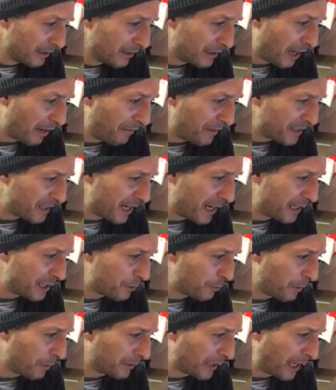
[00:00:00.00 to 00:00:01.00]
Savvy
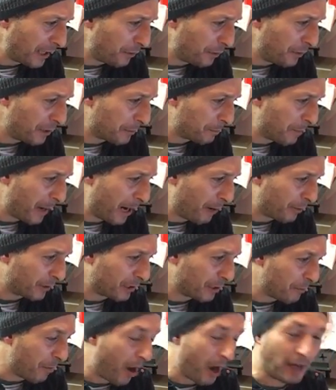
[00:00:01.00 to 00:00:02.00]
says, will that unit power
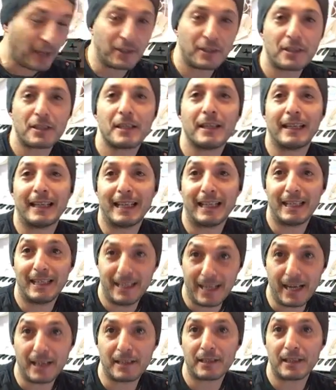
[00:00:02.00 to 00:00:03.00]
the mics?
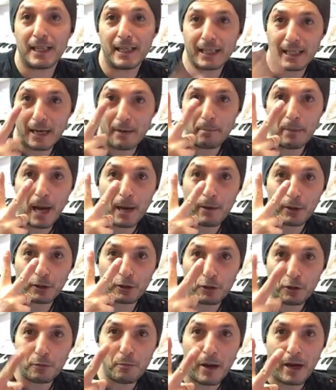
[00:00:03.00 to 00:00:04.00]
Yes, it can power
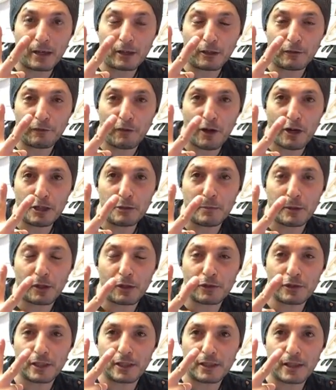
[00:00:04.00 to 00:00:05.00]
two microphones
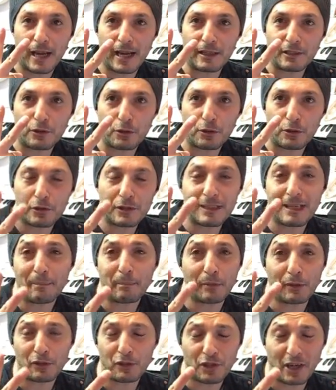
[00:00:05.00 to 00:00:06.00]
because it has two
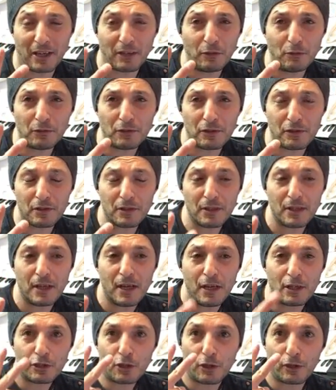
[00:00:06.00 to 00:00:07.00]
separate channels.
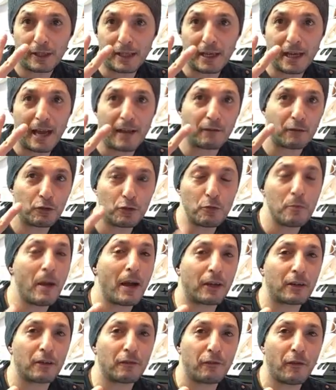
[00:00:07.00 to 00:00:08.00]
So you can have two
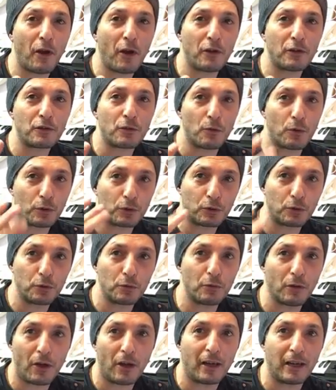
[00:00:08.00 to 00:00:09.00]
microphones or
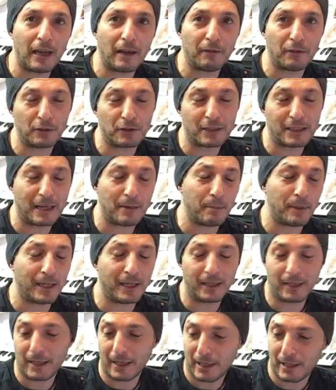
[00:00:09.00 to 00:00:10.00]
two line levels
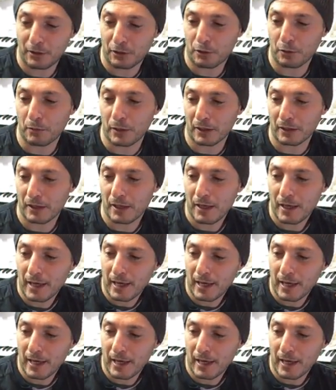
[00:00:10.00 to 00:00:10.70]
coming into it.